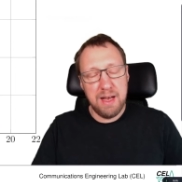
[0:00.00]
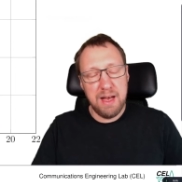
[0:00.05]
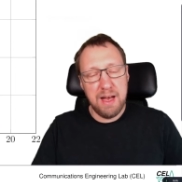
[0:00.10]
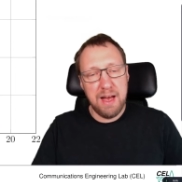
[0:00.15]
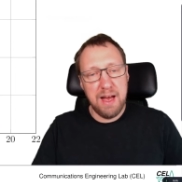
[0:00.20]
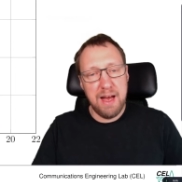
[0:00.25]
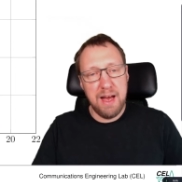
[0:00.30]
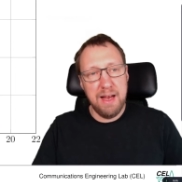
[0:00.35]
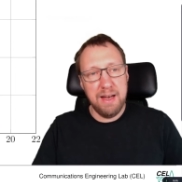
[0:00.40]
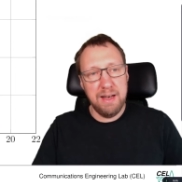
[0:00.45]

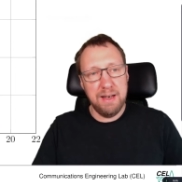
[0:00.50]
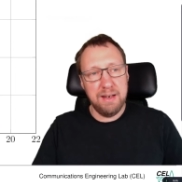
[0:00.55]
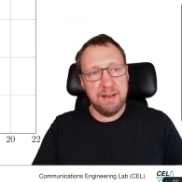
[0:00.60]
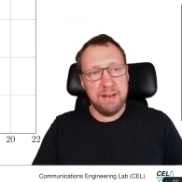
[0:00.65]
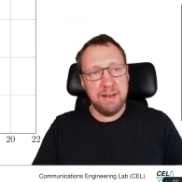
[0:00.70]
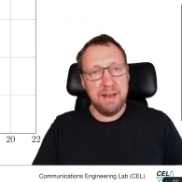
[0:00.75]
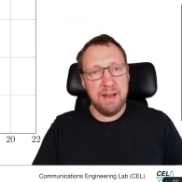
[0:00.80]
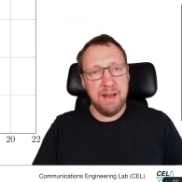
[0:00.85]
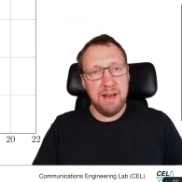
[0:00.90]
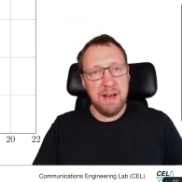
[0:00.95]
And
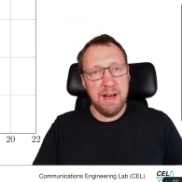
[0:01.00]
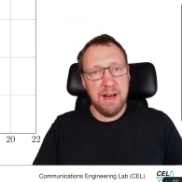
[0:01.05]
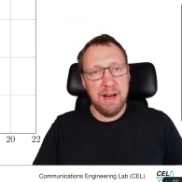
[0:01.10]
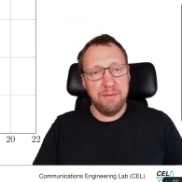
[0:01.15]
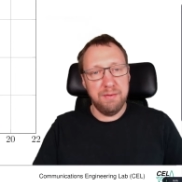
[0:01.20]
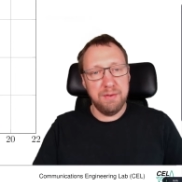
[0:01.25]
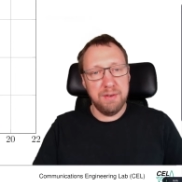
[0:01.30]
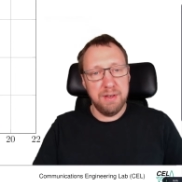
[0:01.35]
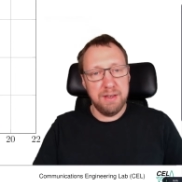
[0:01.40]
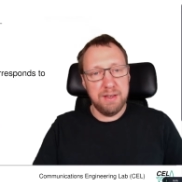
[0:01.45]

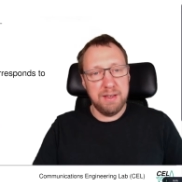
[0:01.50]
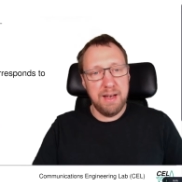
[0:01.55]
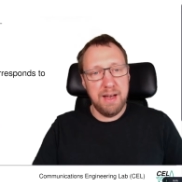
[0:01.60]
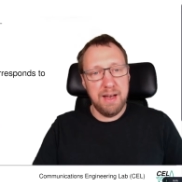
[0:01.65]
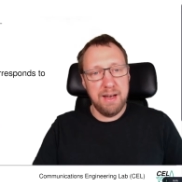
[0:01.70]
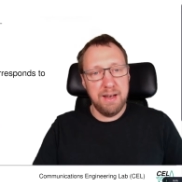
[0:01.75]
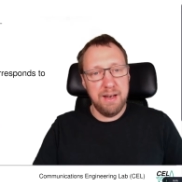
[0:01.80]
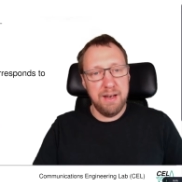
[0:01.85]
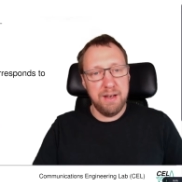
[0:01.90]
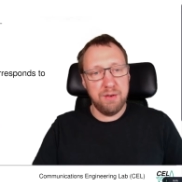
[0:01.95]
after
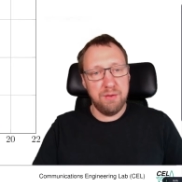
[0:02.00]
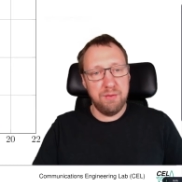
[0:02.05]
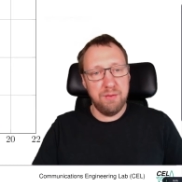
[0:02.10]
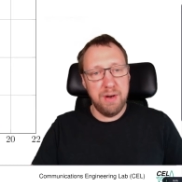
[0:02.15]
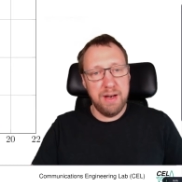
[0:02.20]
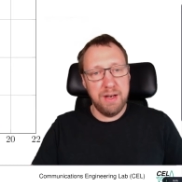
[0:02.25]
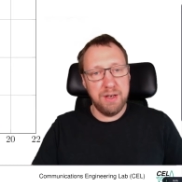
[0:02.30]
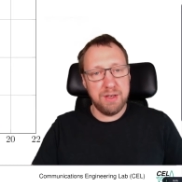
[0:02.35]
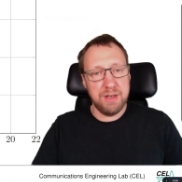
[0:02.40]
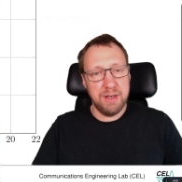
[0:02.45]
10
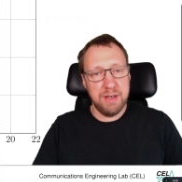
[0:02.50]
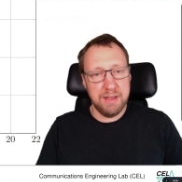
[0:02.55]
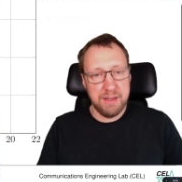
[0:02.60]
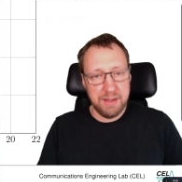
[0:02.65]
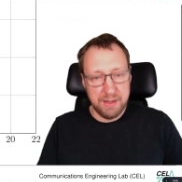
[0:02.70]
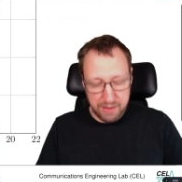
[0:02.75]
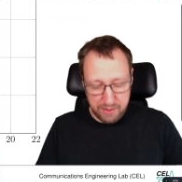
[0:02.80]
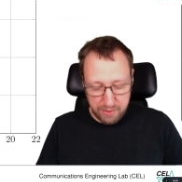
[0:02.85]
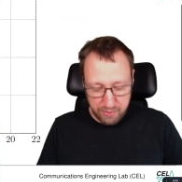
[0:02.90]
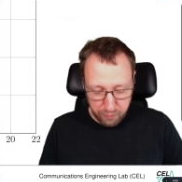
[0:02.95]

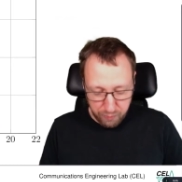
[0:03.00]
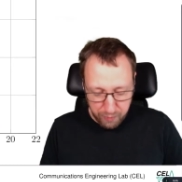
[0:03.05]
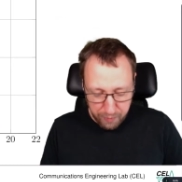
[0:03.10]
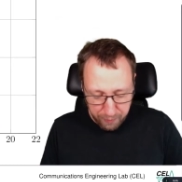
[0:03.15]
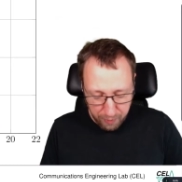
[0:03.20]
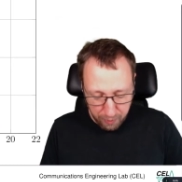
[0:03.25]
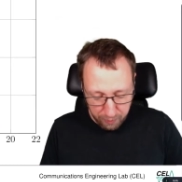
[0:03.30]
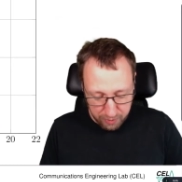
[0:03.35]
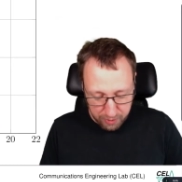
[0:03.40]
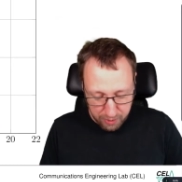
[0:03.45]
iterations, we
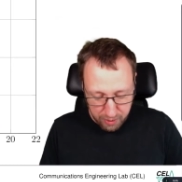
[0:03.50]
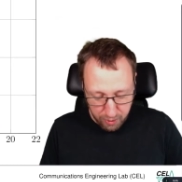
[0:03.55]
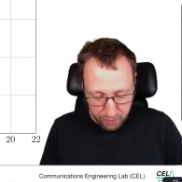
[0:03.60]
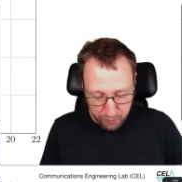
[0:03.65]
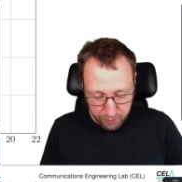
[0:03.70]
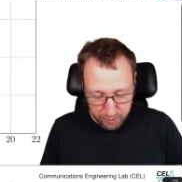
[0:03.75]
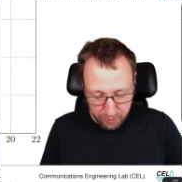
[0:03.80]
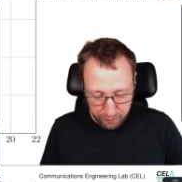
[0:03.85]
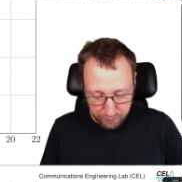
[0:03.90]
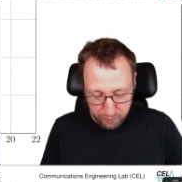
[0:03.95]
found a
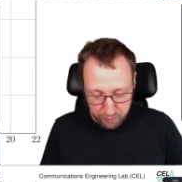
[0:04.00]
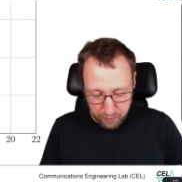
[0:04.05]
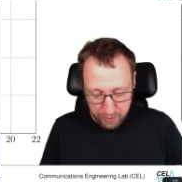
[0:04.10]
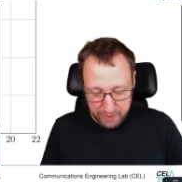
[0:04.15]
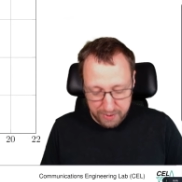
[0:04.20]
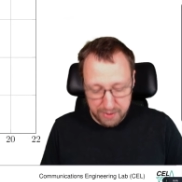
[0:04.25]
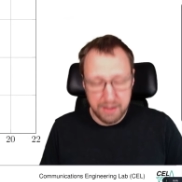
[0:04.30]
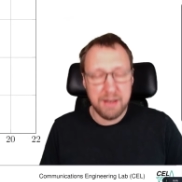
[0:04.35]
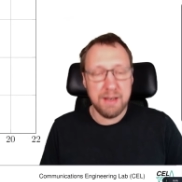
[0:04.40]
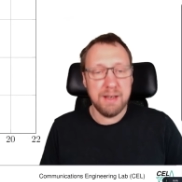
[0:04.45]
code of
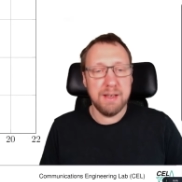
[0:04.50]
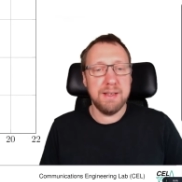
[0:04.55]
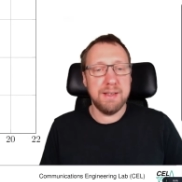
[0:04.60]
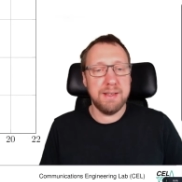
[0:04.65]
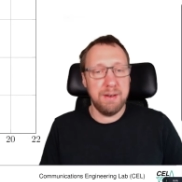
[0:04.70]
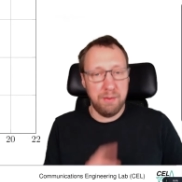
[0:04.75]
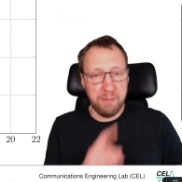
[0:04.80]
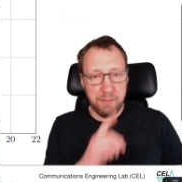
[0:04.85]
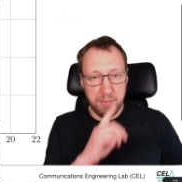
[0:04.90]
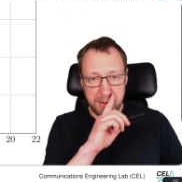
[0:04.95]
rate
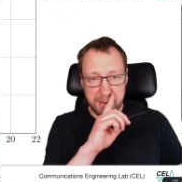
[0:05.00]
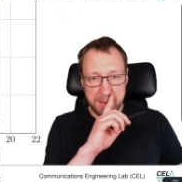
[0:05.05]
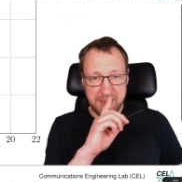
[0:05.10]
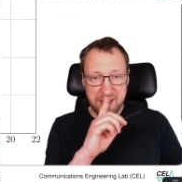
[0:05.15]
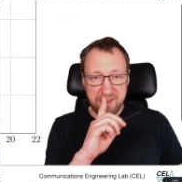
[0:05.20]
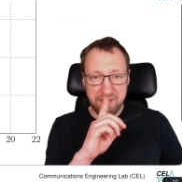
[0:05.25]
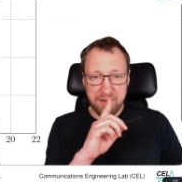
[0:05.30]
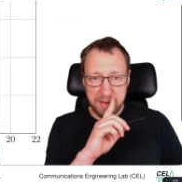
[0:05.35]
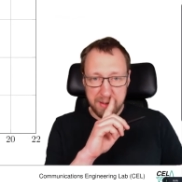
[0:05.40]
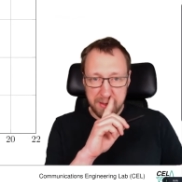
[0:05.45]

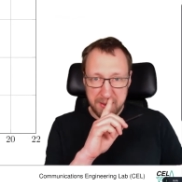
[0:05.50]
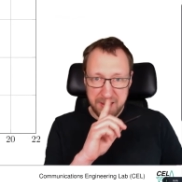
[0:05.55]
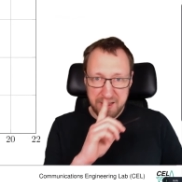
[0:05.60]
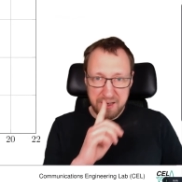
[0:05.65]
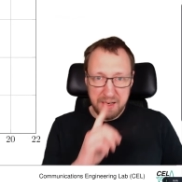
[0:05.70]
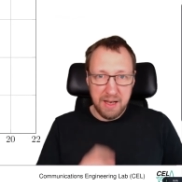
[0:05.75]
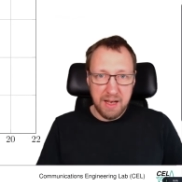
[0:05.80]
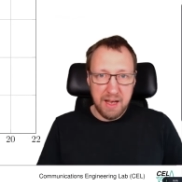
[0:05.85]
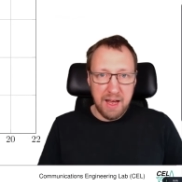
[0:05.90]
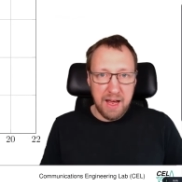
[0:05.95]
0.7
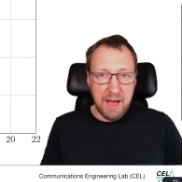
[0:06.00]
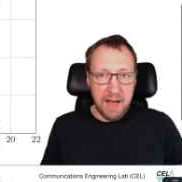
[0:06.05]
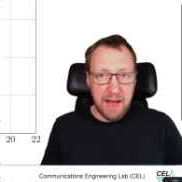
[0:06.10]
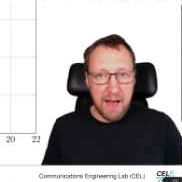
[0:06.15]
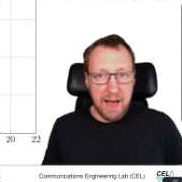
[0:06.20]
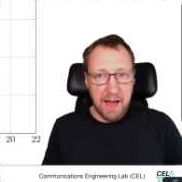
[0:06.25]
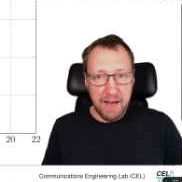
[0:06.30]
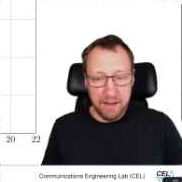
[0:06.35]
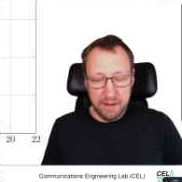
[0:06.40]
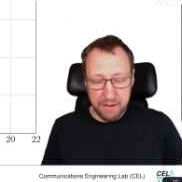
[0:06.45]

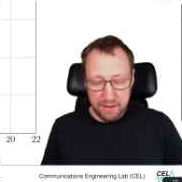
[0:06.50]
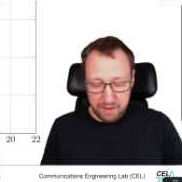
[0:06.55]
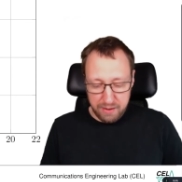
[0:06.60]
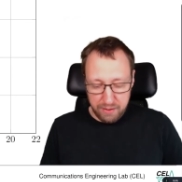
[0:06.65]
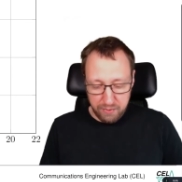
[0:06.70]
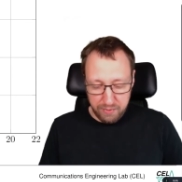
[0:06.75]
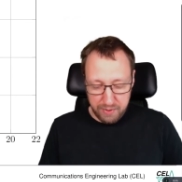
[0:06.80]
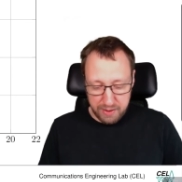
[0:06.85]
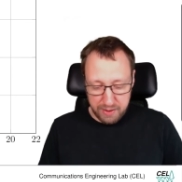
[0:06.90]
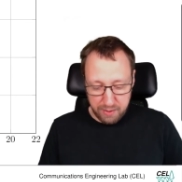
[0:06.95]
and
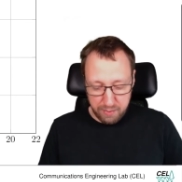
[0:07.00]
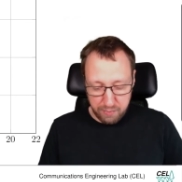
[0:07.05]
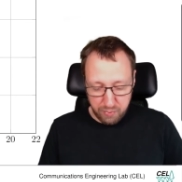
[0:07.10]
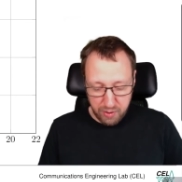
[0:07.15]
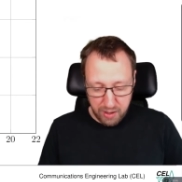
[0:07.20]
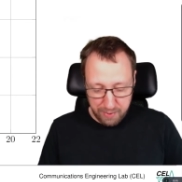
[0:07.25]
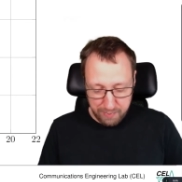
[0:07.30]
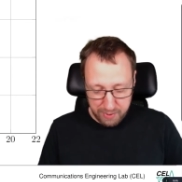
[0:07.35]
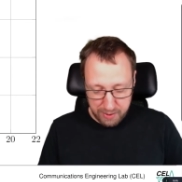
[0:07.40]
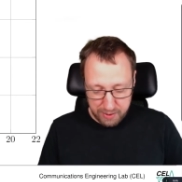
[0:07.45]
with
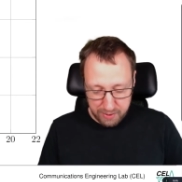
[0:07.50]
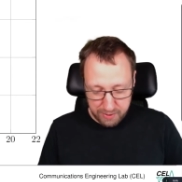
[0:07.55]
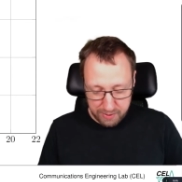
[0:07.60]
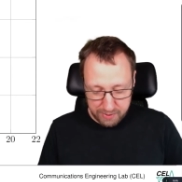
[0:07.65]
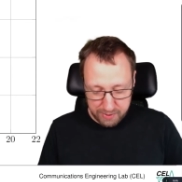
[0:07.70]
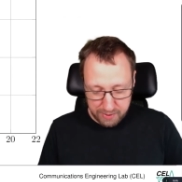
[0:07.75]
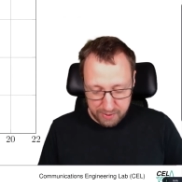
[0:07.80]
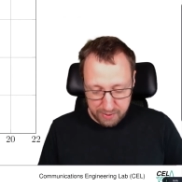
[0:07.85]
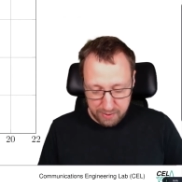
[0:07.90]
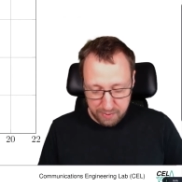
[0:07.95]

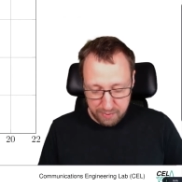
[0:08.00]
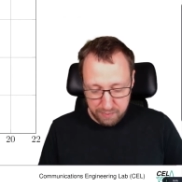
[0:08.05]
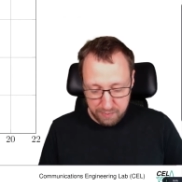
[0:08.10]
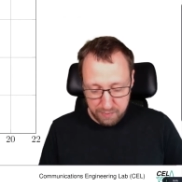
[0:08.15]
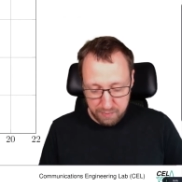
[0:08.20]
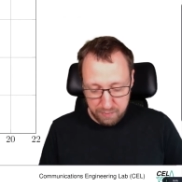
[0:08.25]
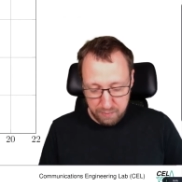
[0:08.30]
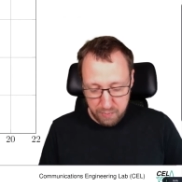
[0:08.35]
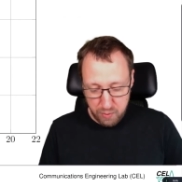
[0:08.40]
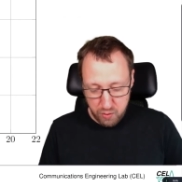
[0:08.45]
parameters
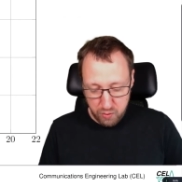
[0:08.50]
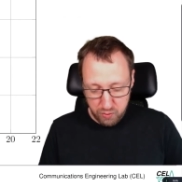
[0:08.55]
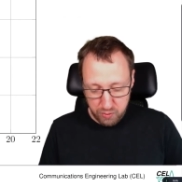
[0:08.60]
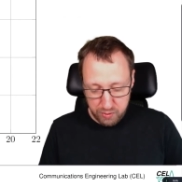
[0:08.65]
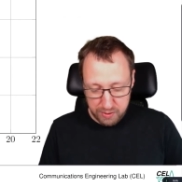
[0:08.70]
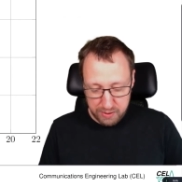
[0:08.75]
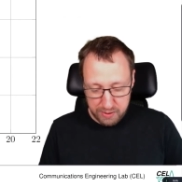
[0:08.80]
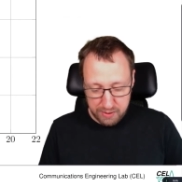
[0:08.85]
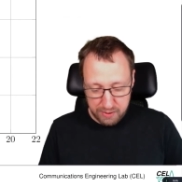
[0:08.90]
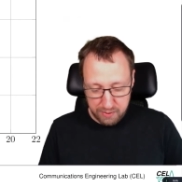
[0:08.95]
mu
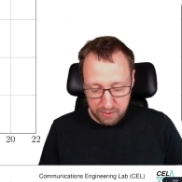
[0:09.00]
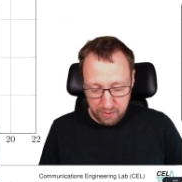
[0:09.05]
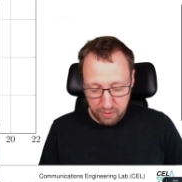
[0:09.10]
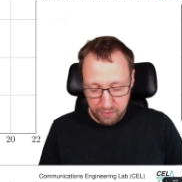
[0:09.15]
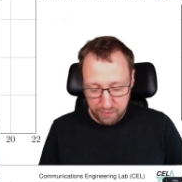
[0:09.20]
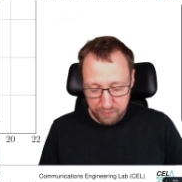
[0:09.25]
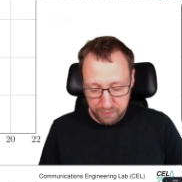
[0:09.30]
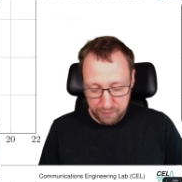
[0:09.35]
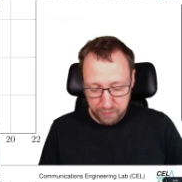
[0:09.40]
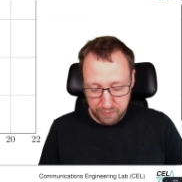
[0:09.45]

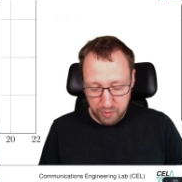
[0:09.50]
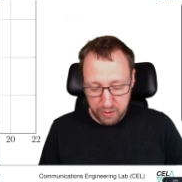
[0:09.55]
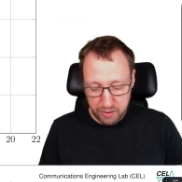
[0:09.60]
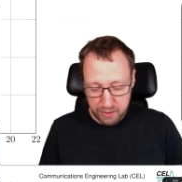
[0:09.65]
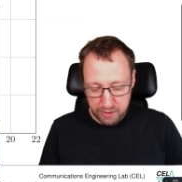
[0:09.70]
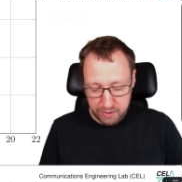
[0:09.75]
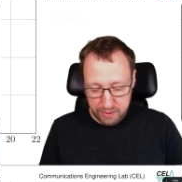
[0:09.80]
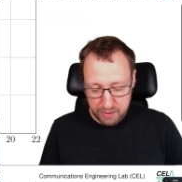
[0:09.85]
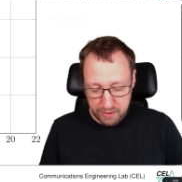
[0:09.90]
for